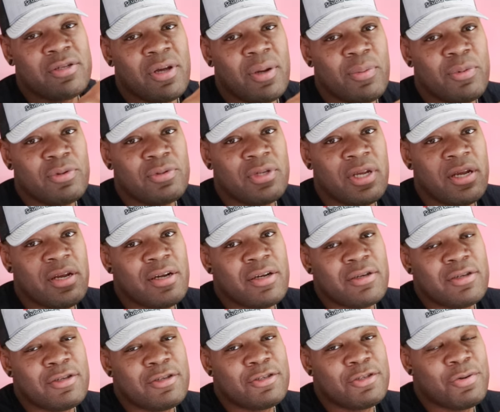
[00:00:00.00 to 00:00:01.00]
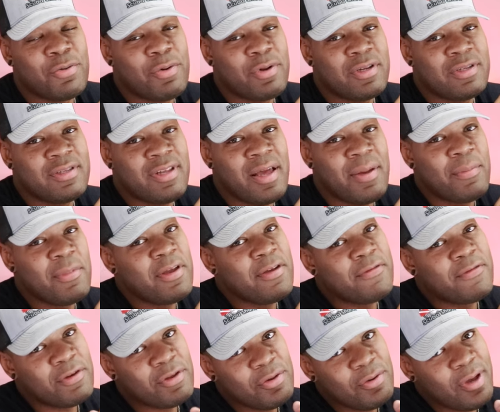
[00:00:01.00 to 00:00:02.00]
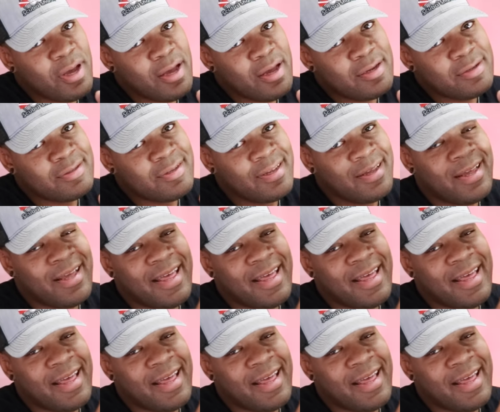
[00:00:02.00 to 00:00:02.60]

almost here. So what does that mean for you guys?